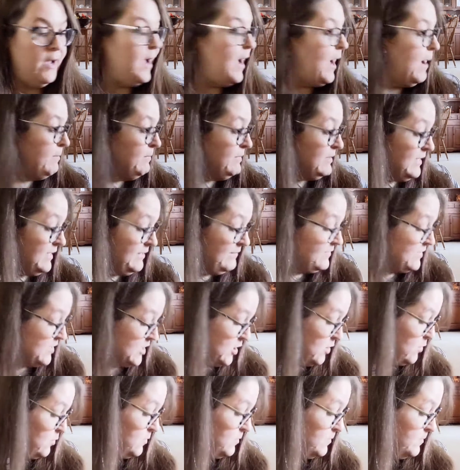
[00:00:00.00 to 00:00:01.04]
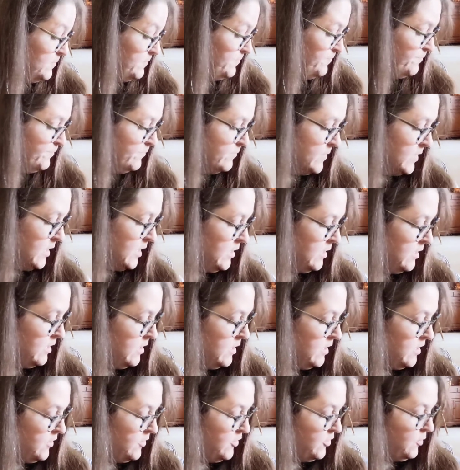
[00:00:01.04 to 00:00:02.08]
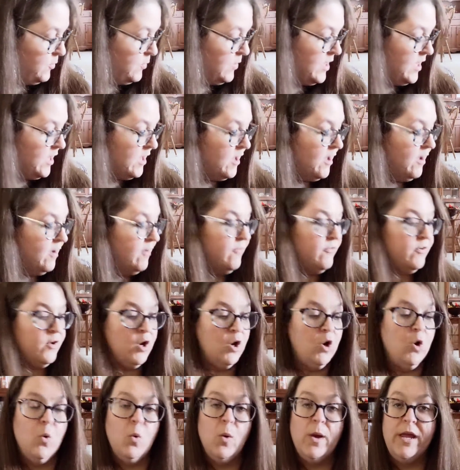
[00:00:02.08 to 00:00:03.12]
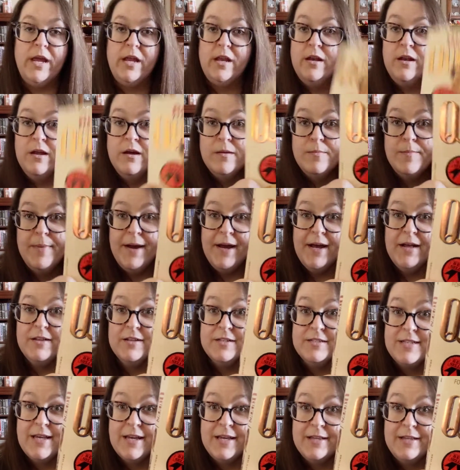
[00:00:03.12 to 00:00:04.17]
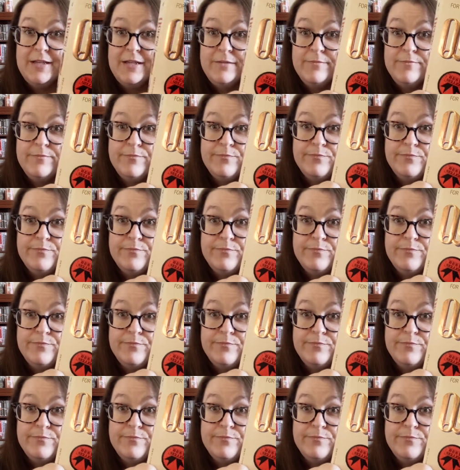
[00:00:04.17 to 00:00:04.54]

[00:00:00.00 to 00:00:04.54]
I believe so. Then we have Queen by Alex Haley.